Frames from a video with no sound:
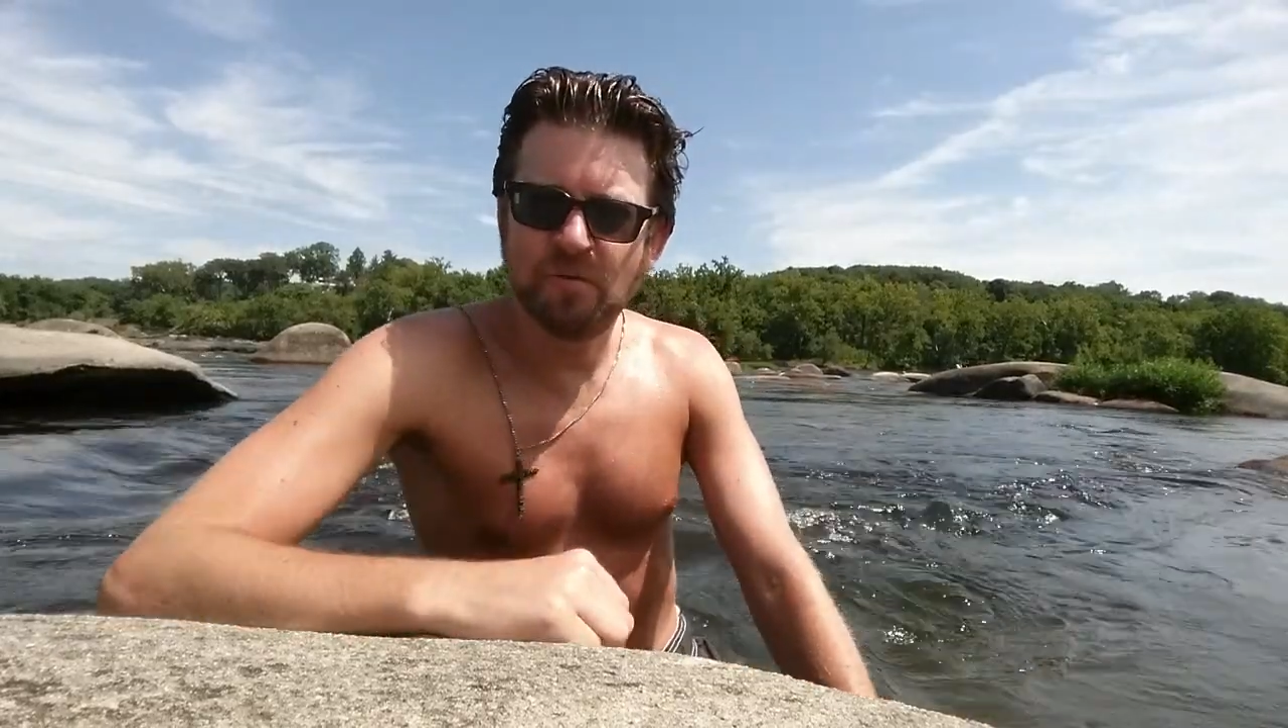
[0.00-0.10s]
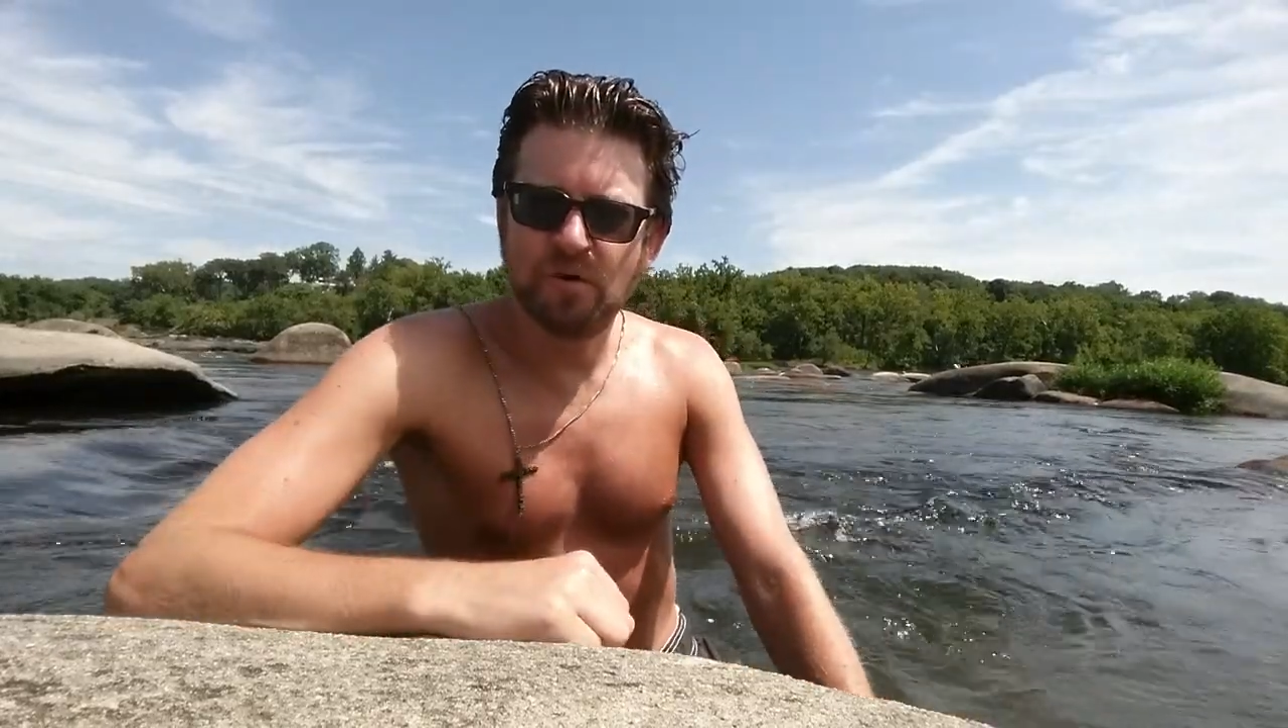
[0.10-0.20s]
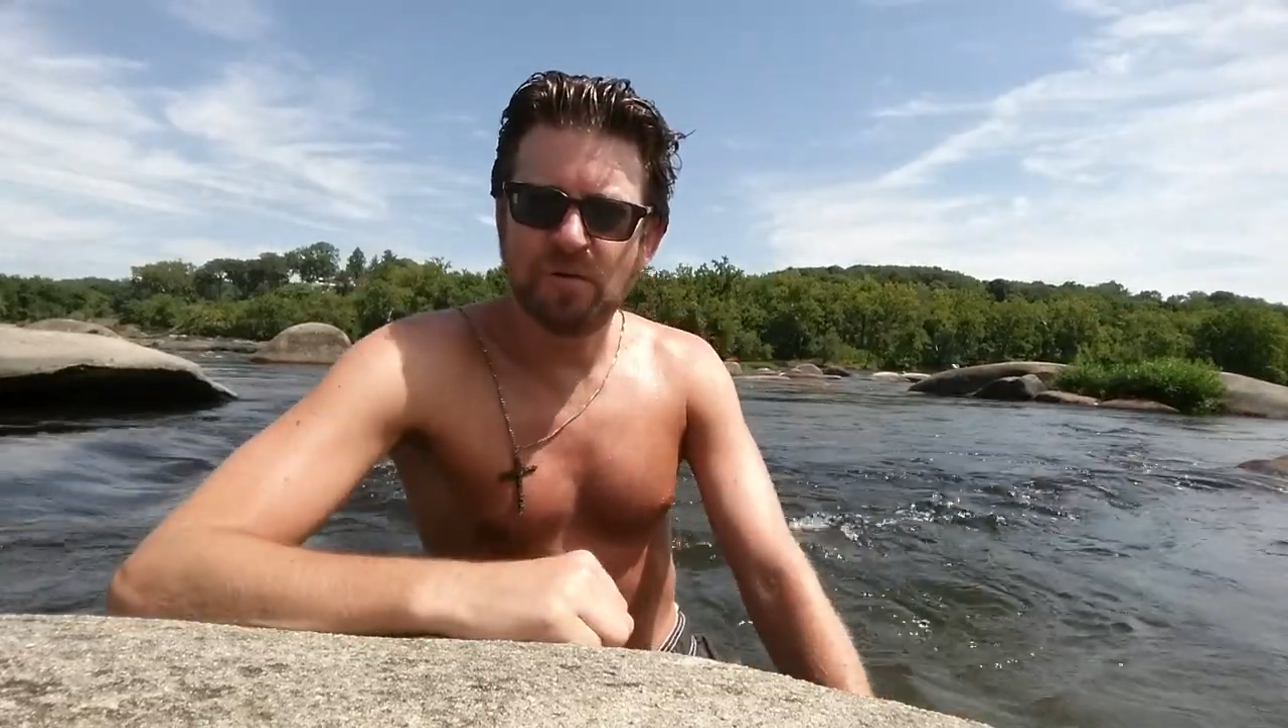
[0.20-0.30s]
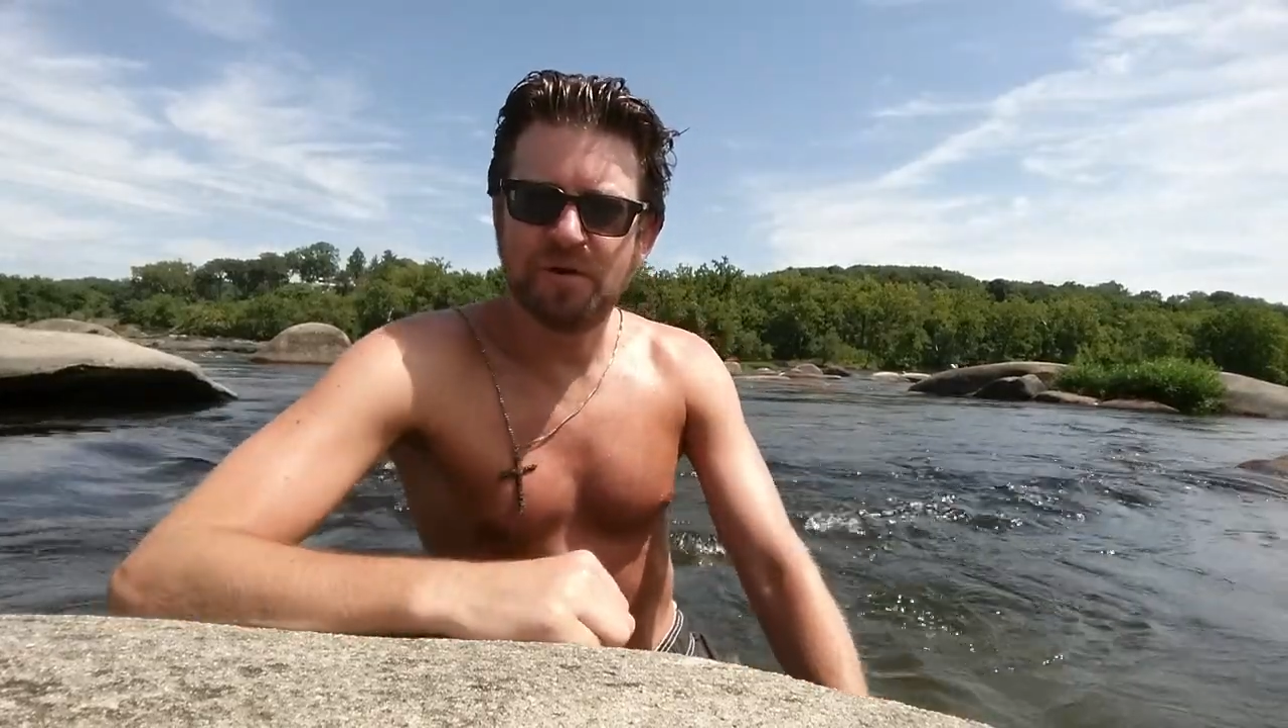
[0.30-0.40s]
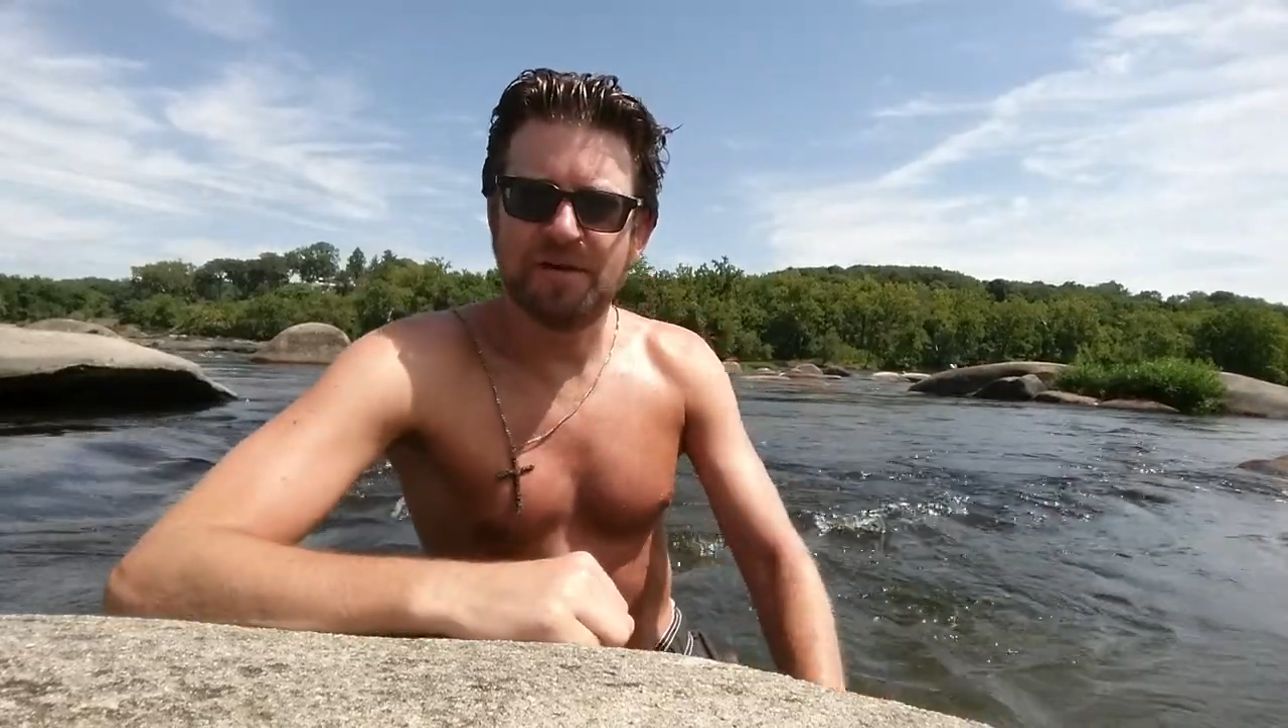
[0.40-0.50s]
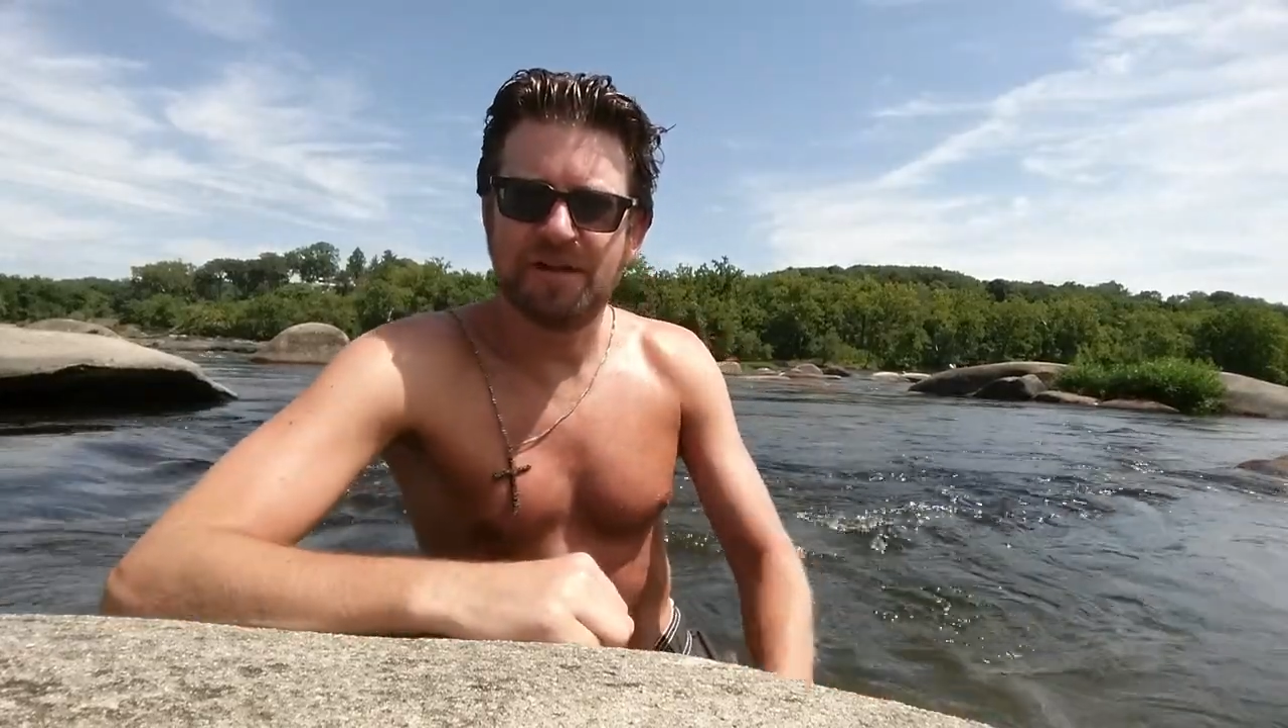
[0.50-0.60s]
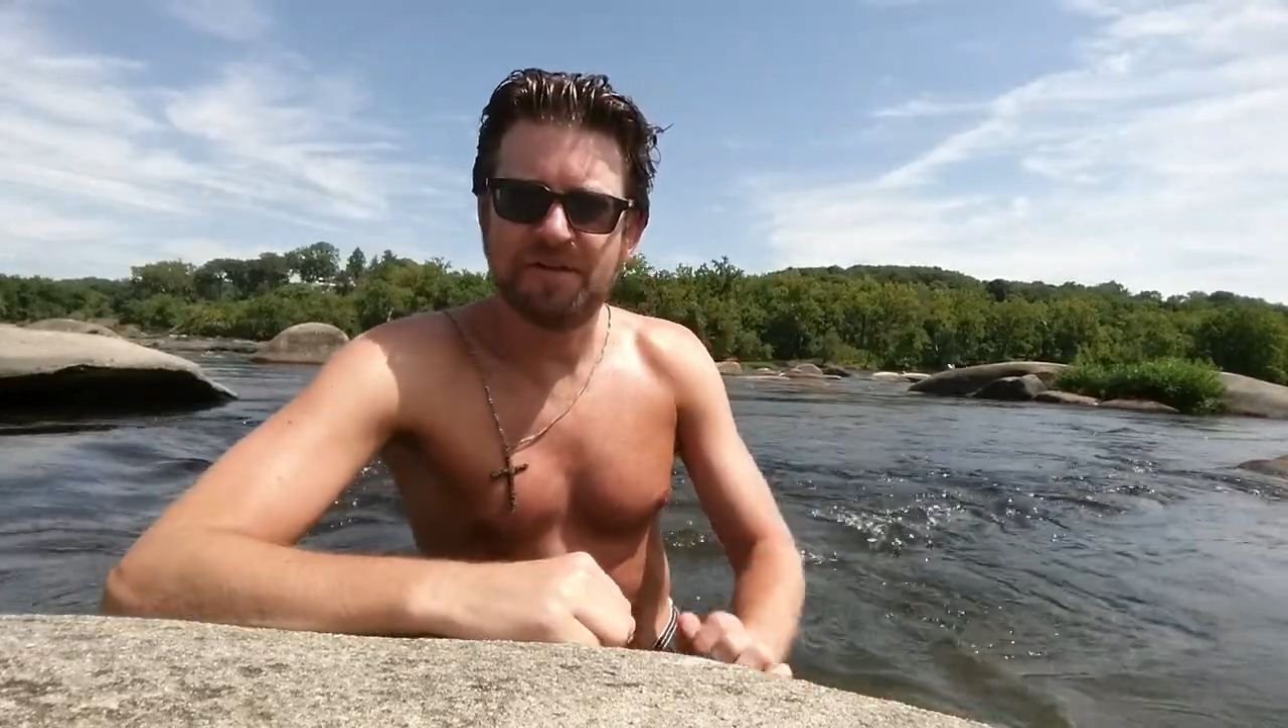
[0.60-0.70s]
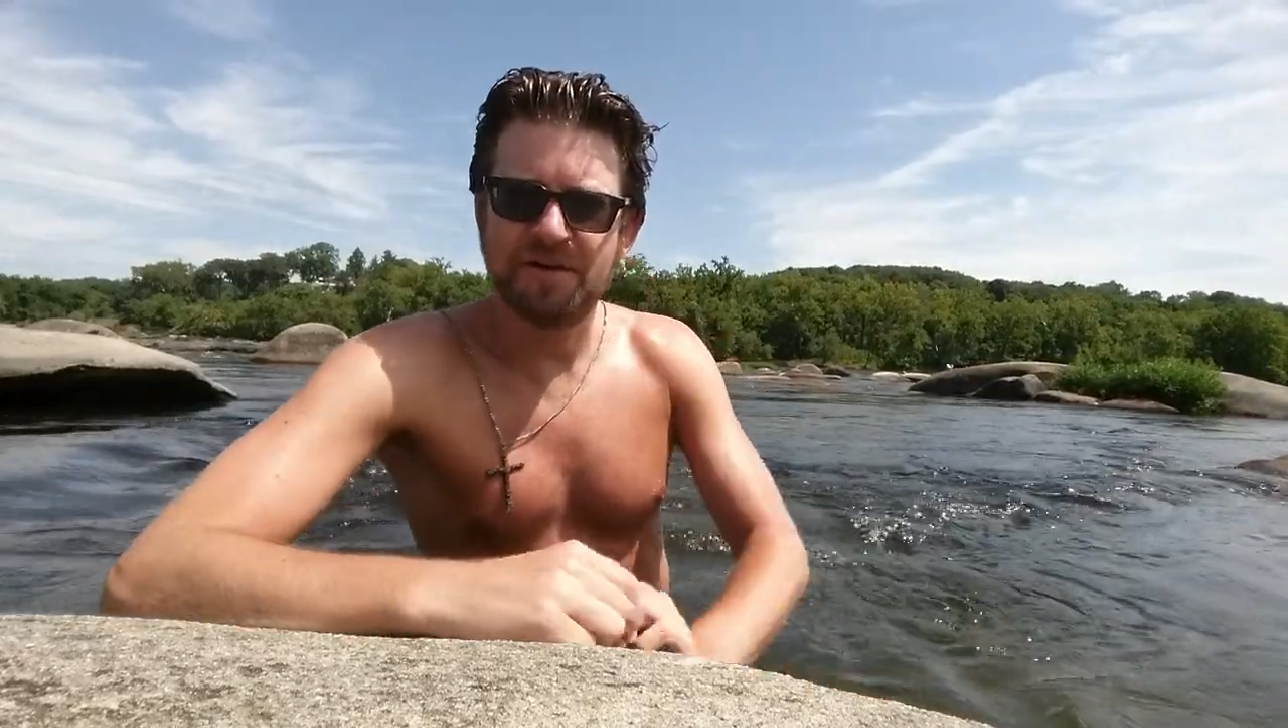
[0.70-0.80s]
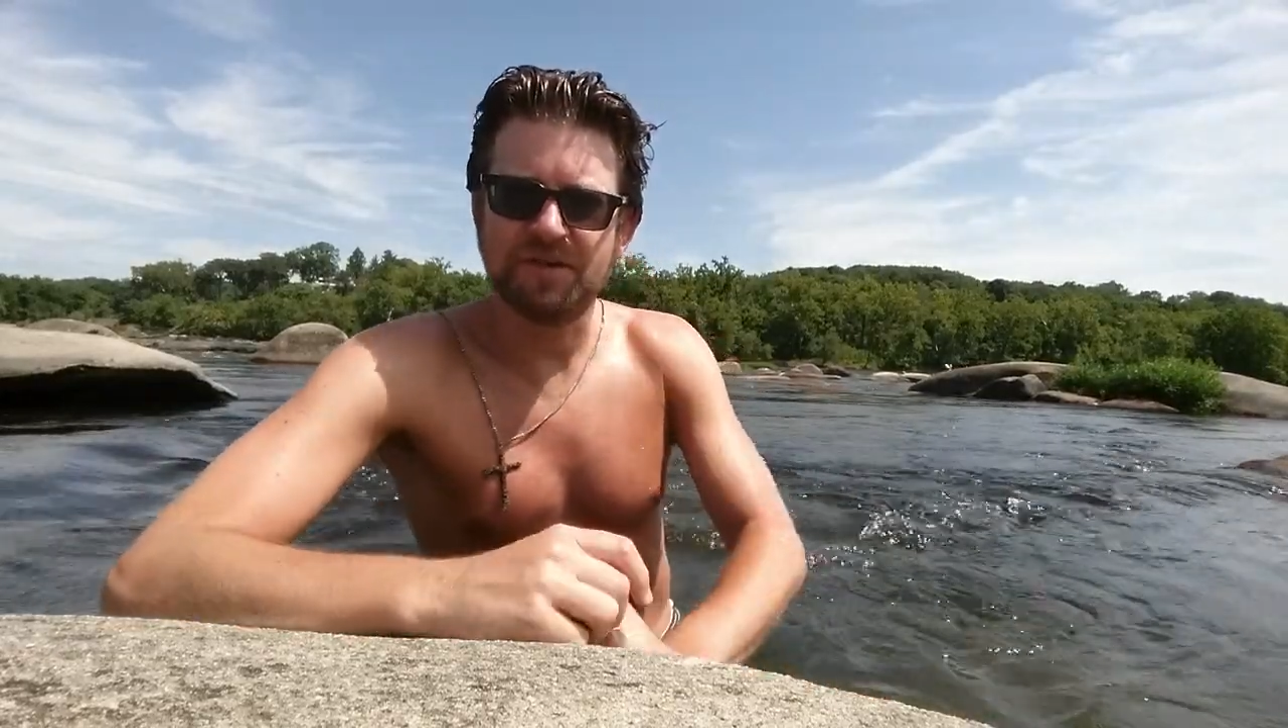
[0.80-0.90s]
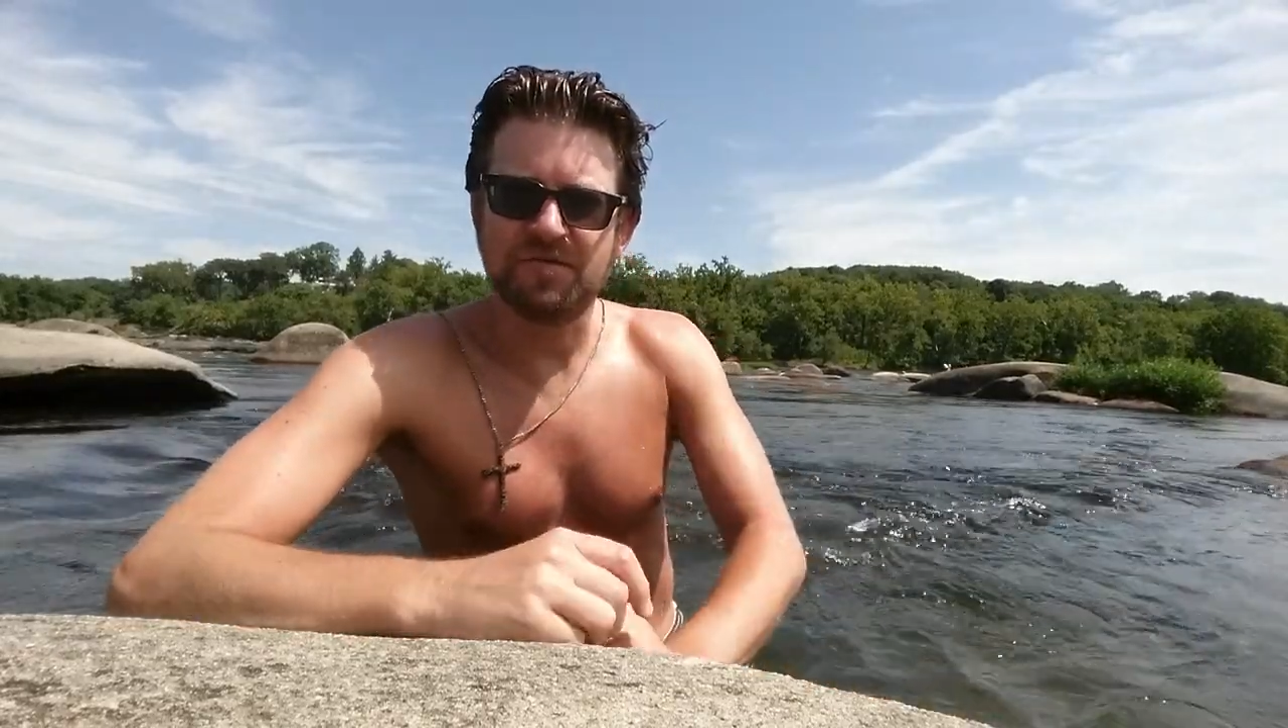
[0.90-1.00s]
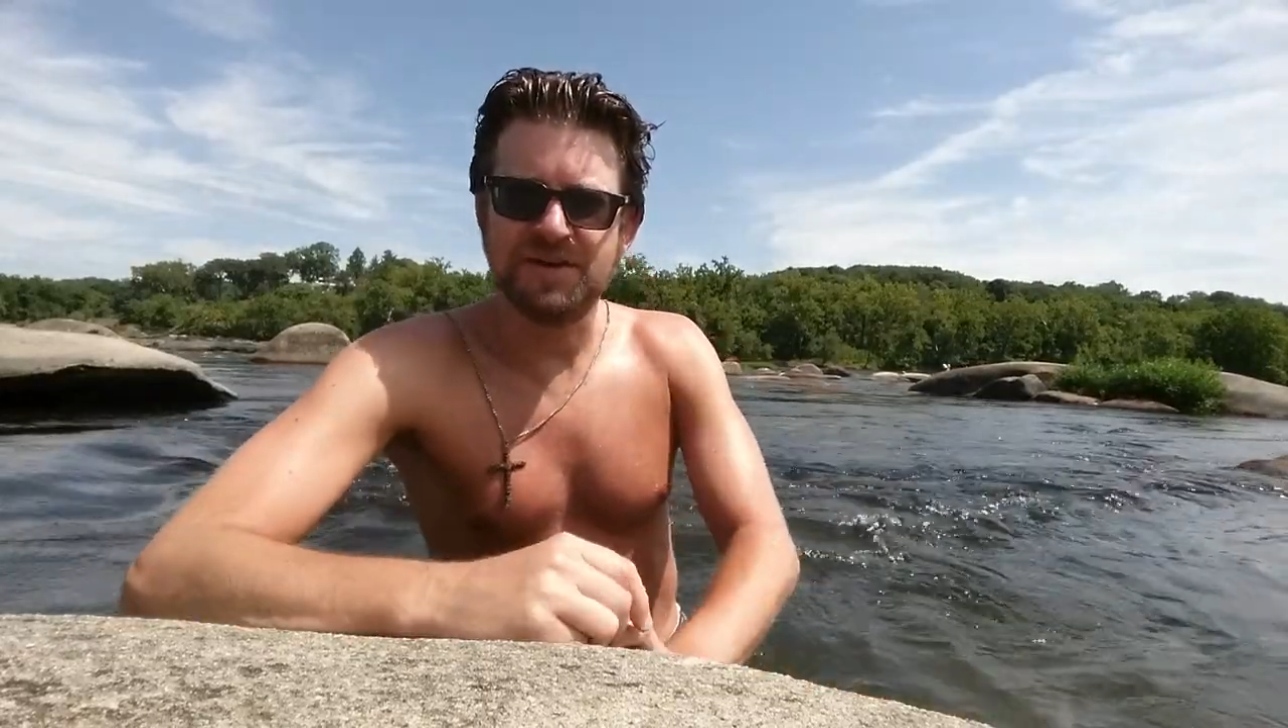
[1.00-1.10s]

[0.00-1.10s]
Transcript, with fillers: warmer than I thought